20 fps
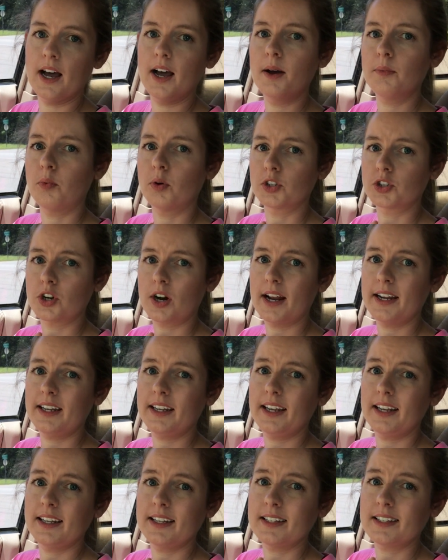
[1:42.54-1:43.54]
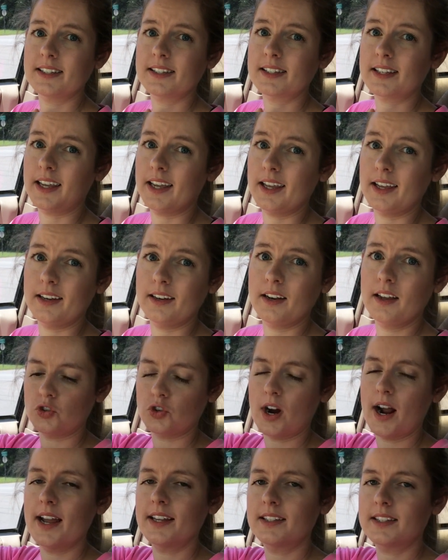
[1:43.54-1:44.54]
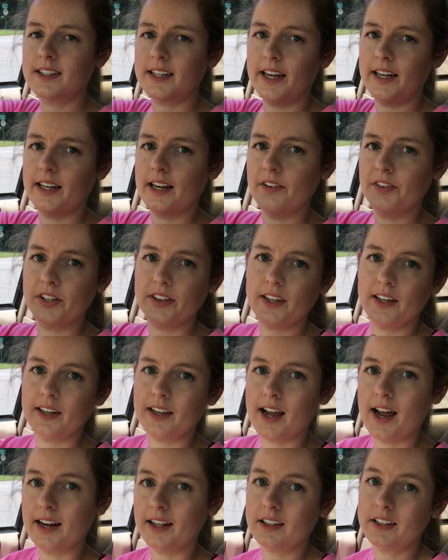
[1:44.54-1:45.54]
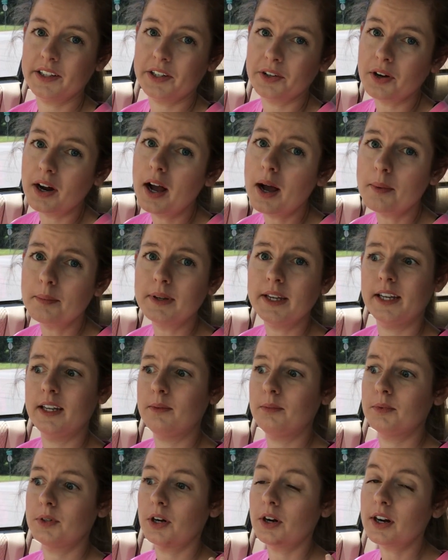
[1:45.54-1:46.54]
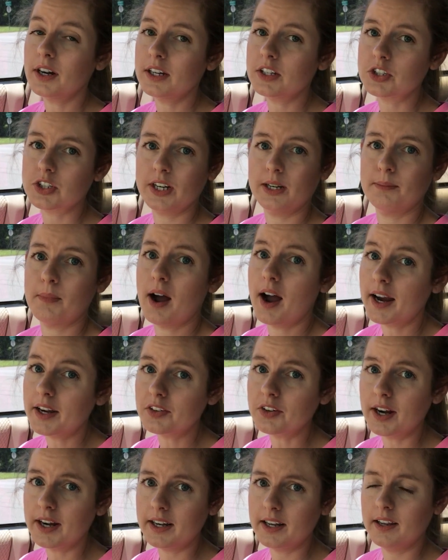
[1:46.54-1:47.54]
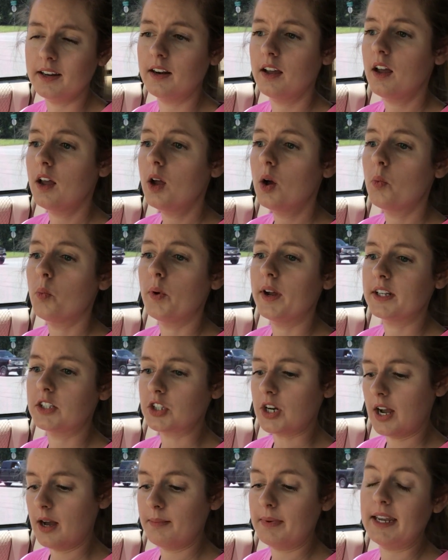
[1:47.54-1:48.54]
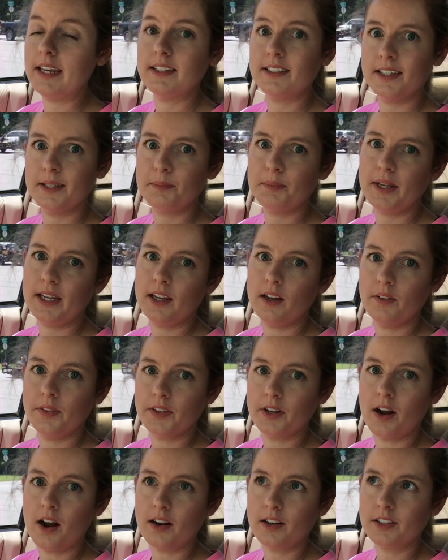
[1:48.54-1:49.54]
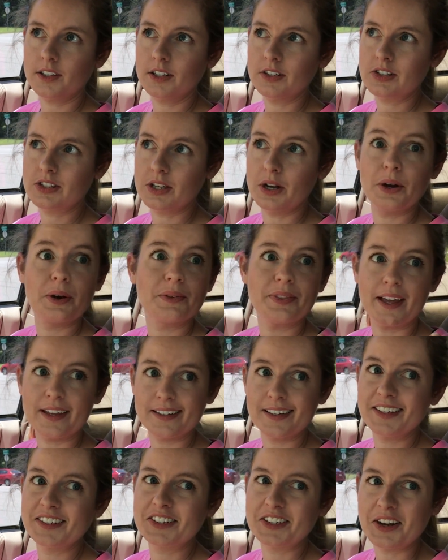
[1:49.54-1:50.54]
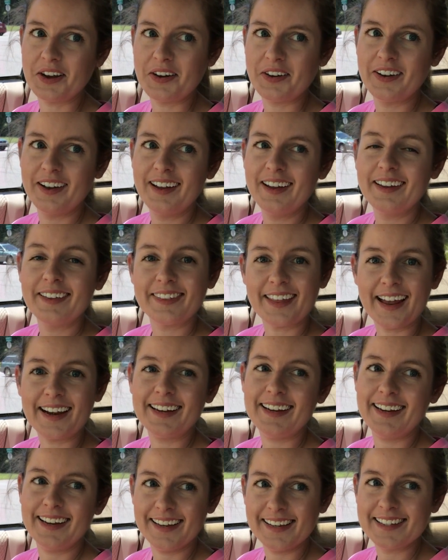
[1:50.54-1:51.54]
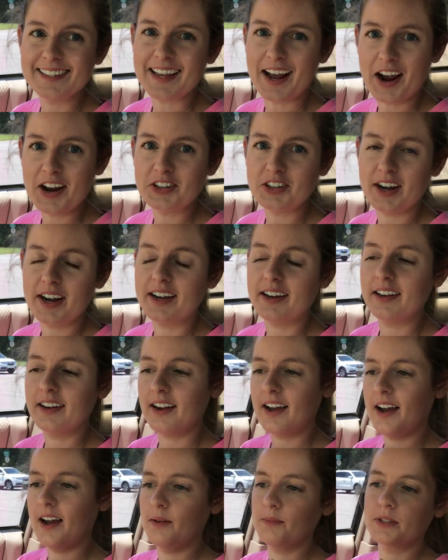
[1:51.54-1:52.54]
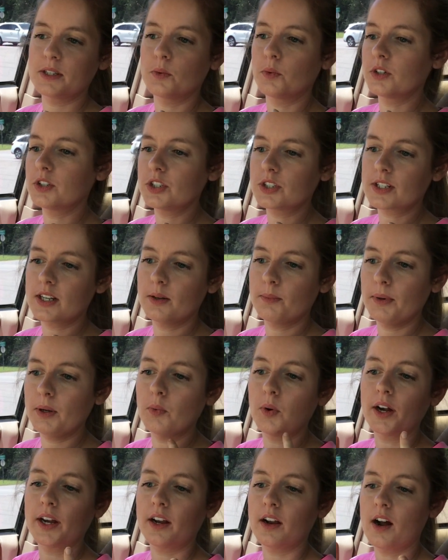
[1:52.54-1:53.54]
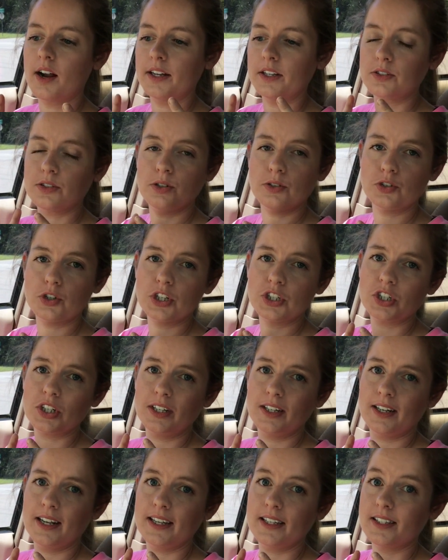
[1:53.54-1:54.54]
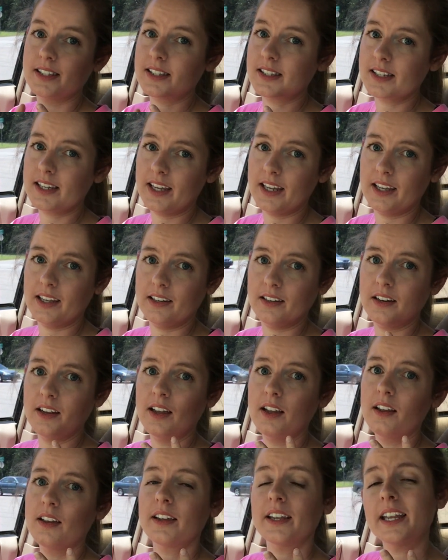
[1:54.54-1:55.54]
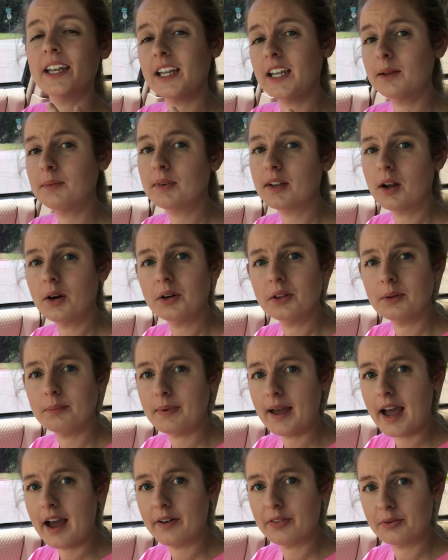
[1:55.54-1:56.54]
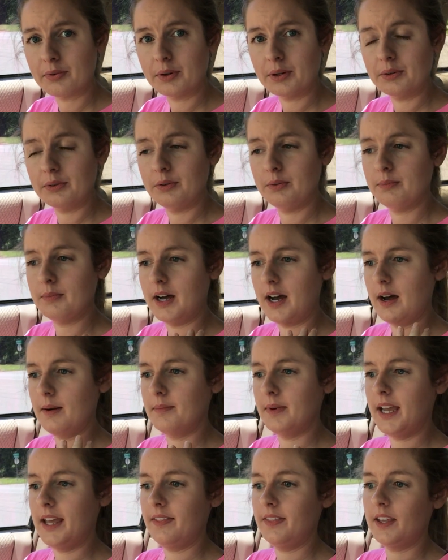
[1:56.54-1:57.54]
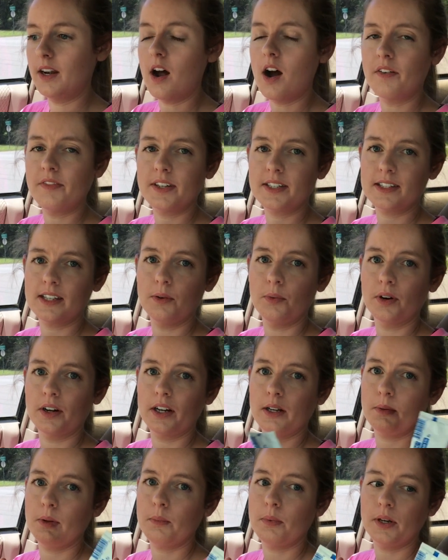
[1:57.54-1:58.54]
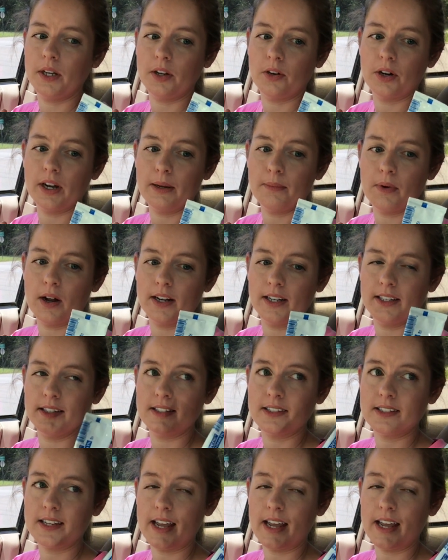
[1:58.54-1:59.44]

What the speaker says: up. We're trying to get his skin, dried skin and everything, to kind of clear up, get him nourished, get him hydrated, which he did pee on the doctor, so that does show that he is hydrated. So we're just going to be working on his nutrition, his skin, getting him to go to the bathroom, and then obviously we're going to be putting cream on his